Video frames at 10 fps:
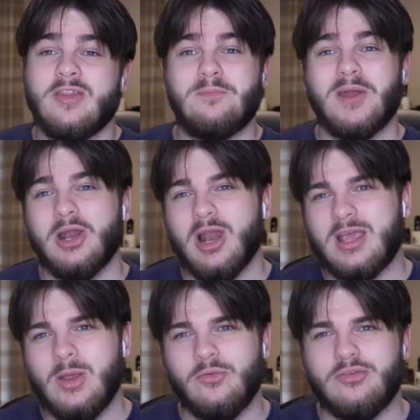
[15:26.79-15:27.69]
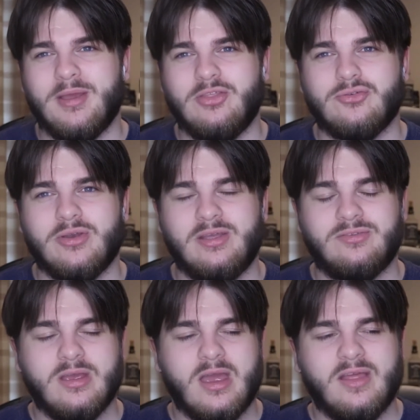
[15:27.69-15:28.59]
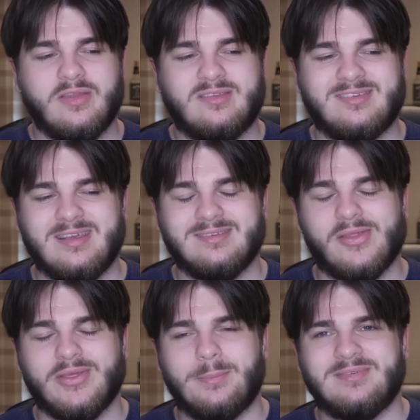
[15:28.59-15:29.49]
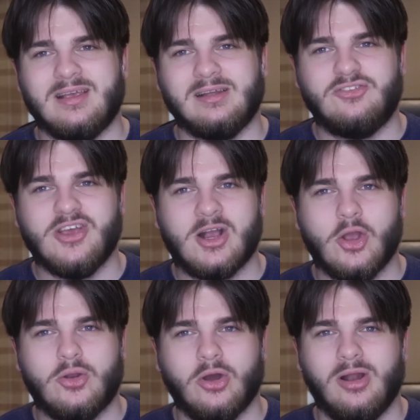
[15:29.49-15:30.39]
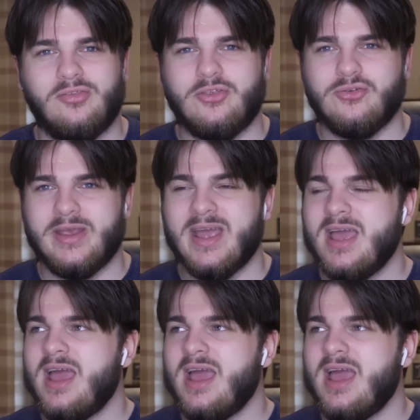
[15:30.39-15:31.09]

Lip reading: They've been unlucky with some injuries this season, I think particularly Jack O'Connell's injury